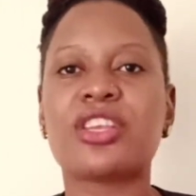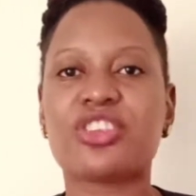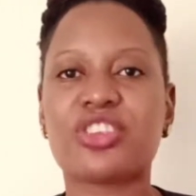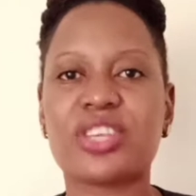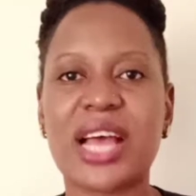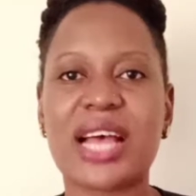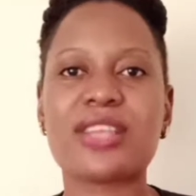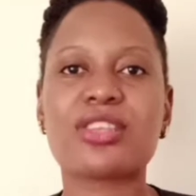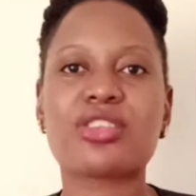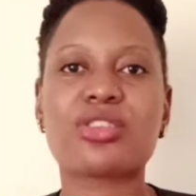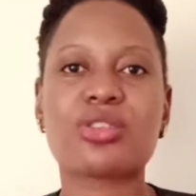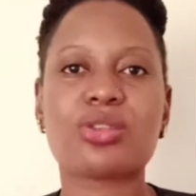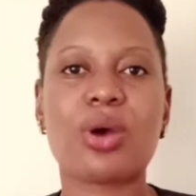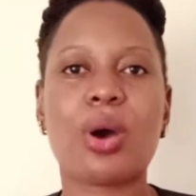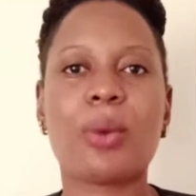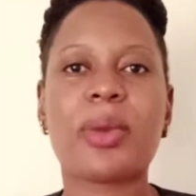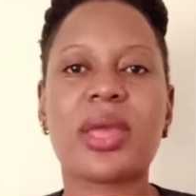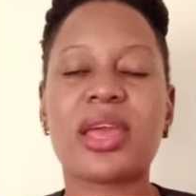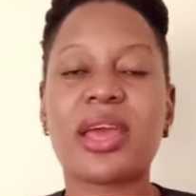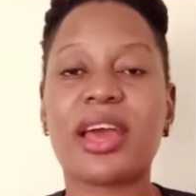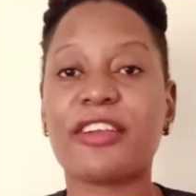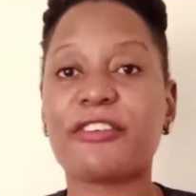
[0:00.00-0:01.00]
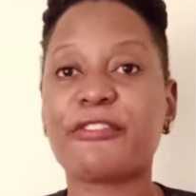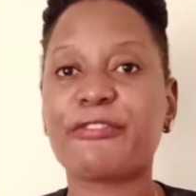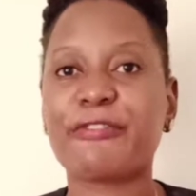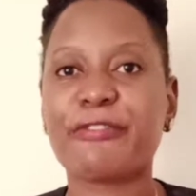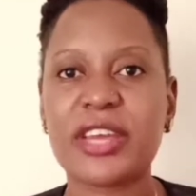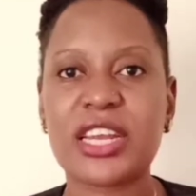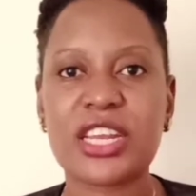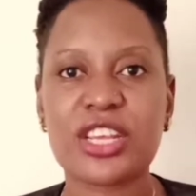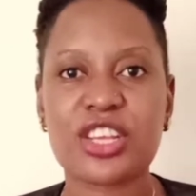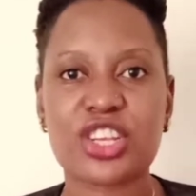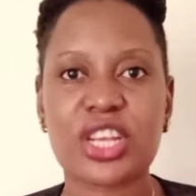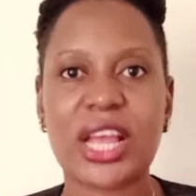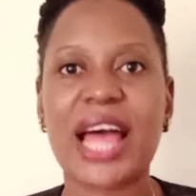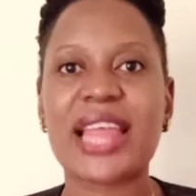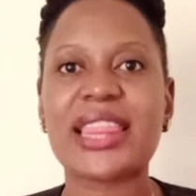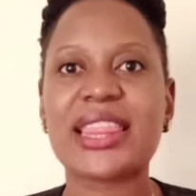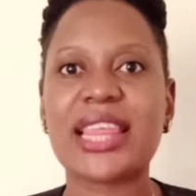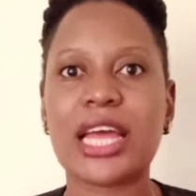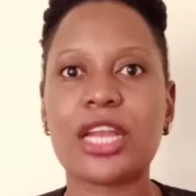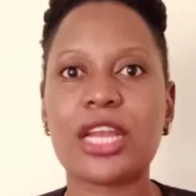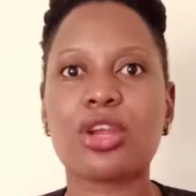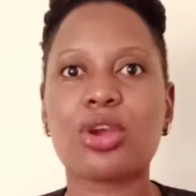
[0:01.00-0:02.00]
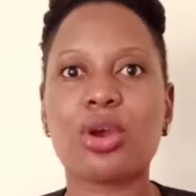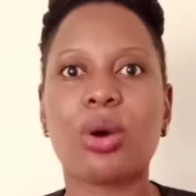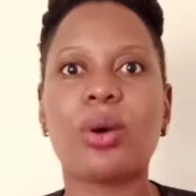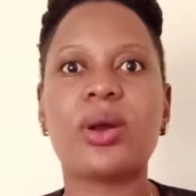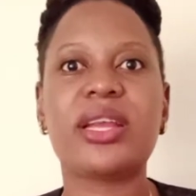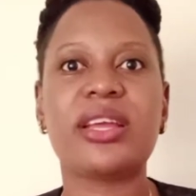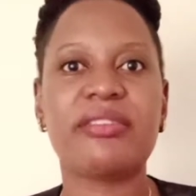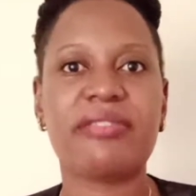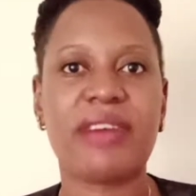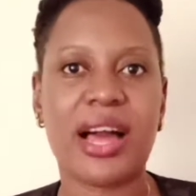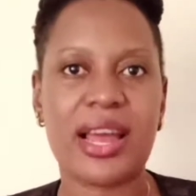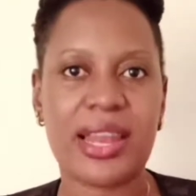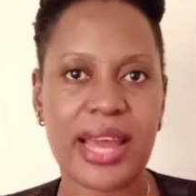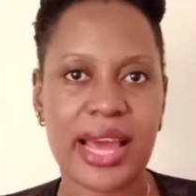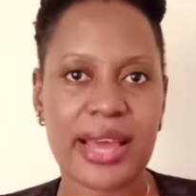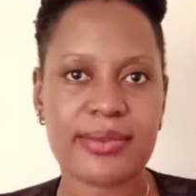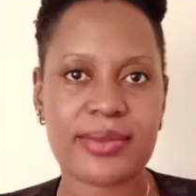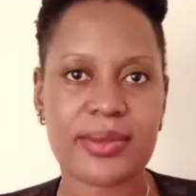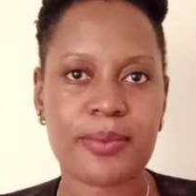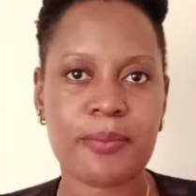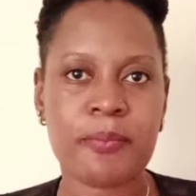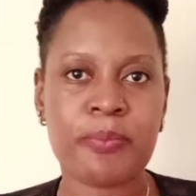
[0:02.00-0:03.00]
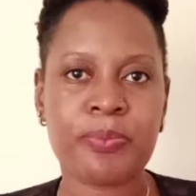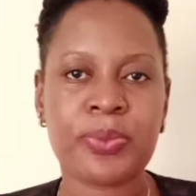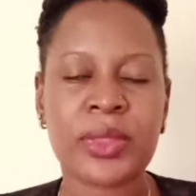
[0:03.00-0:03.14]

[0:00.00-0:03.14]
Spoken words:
just so we can finish and then go live our lives.